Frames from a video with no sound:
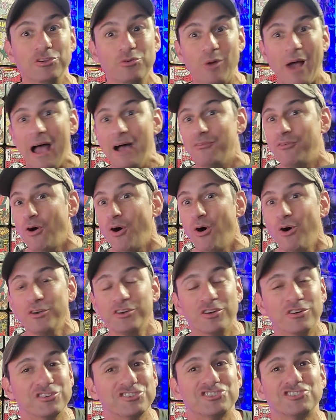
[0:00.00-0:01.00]
you have all
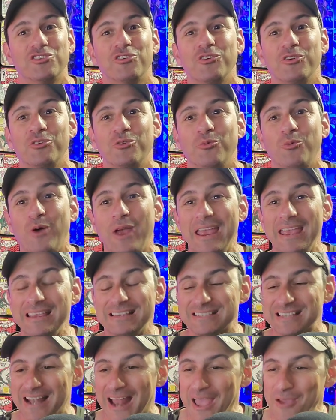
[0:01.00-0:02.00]
your certain
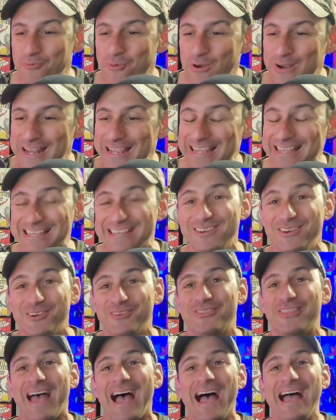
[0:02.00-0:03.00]
ways, and I want to hear
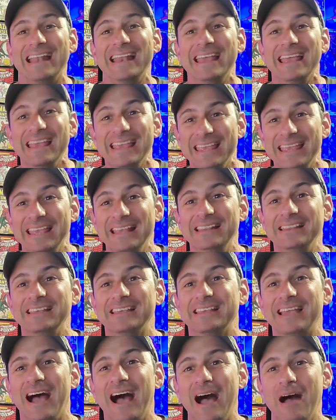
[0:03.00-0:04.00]
that in the
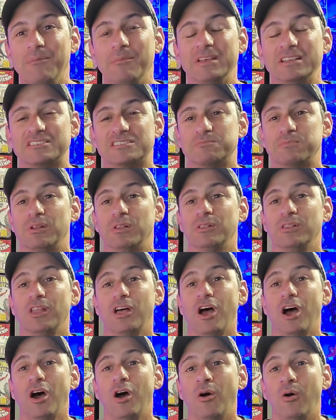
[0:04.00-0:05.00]
comments
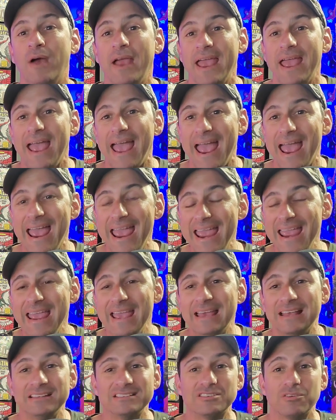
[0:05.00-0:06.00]
below.
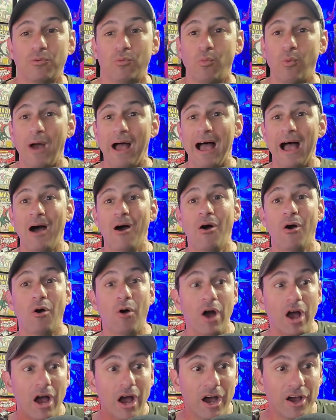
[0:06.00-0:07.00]
And
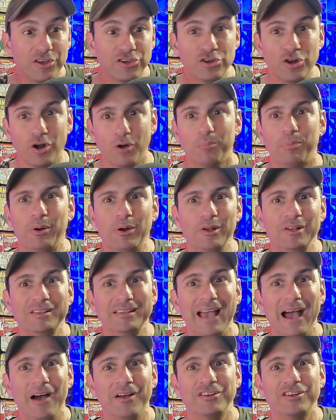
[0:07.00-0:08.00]
while you're putting
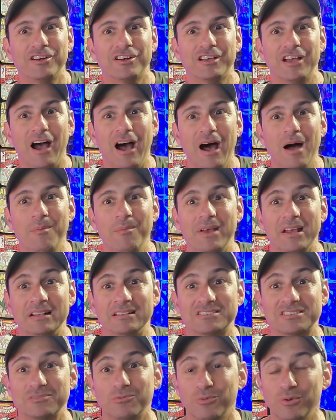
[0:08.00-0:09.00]
down your
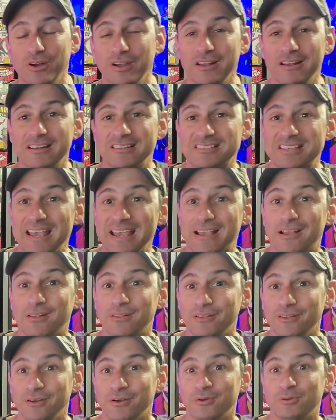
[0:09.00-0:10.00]
comments, we're going to take a
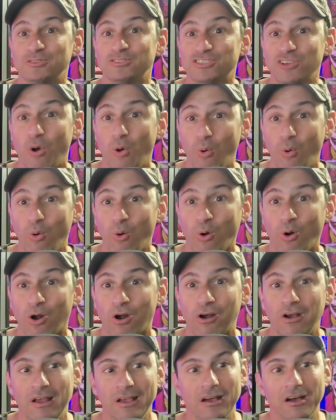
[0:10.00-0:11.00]
little
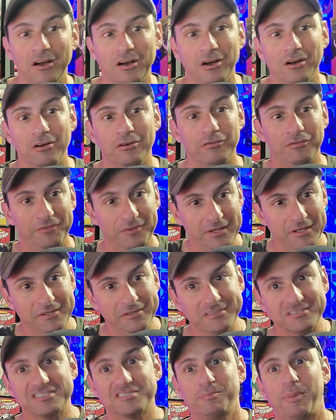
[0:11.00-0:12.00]
tour of
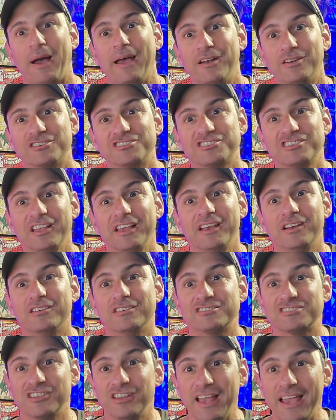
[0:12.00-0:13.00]
Spider
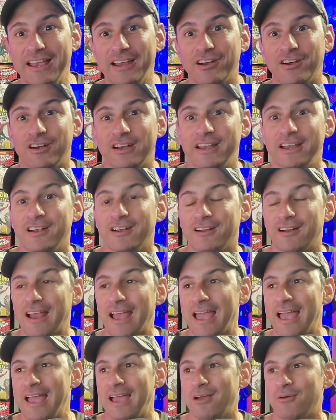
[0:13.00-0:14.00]
Slayer's lair here,
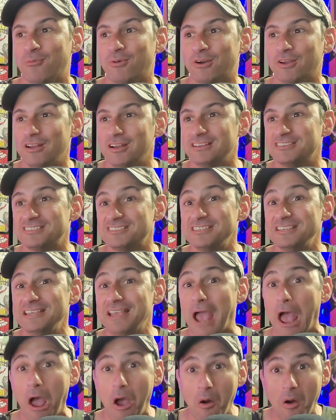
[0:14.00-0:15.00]
and we're going to see
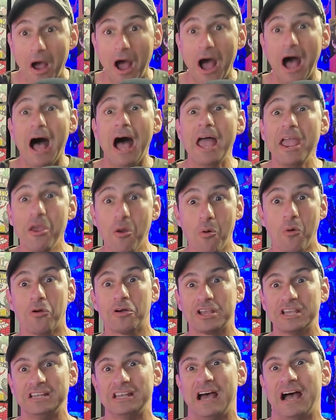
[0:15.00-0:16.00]
how I
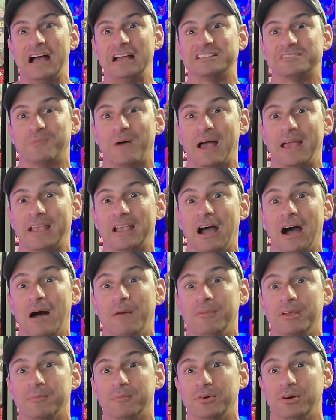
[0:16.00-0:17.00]
organize my
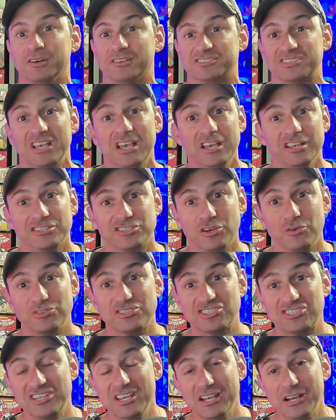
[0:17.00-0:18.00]
comic books. So
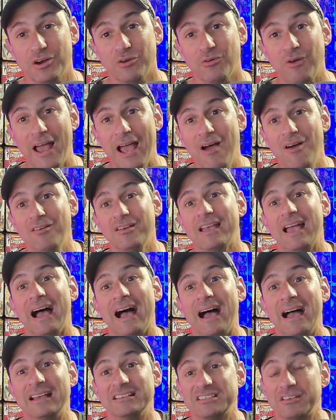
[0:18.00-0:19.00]
stick around,
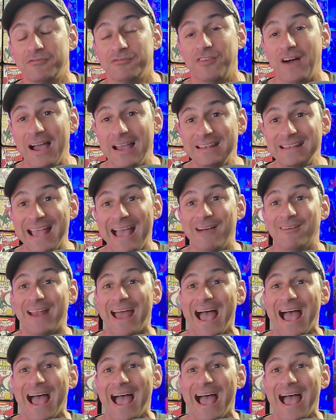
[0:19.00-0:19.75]
guys, and find out